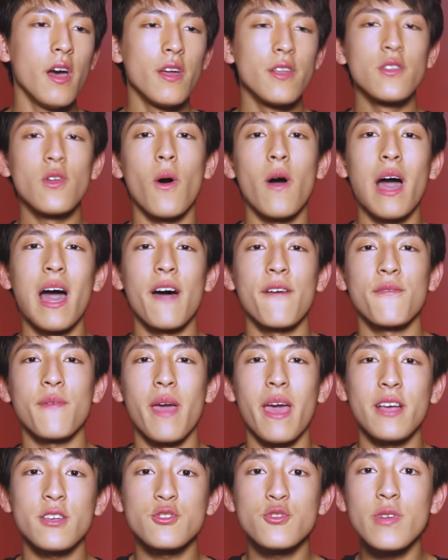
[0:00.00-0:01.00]
not
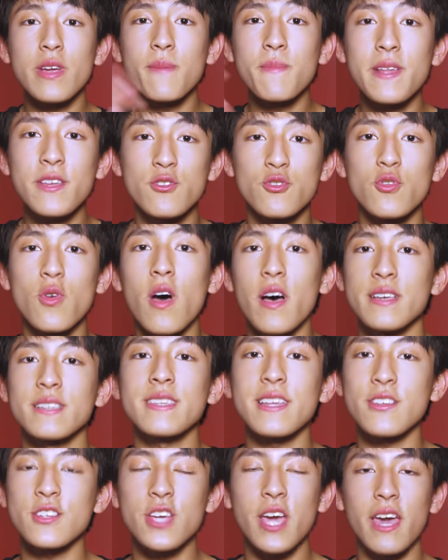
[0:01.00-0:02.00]
have extremely
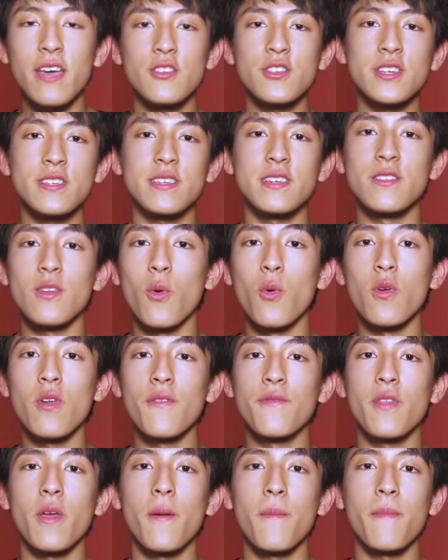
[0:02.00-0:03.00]
drastic changes in all
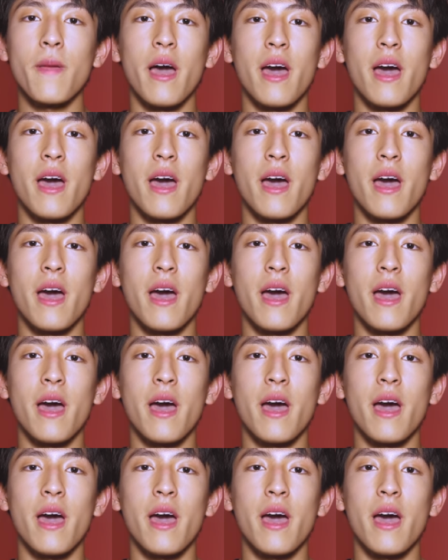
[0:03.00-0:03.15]
of them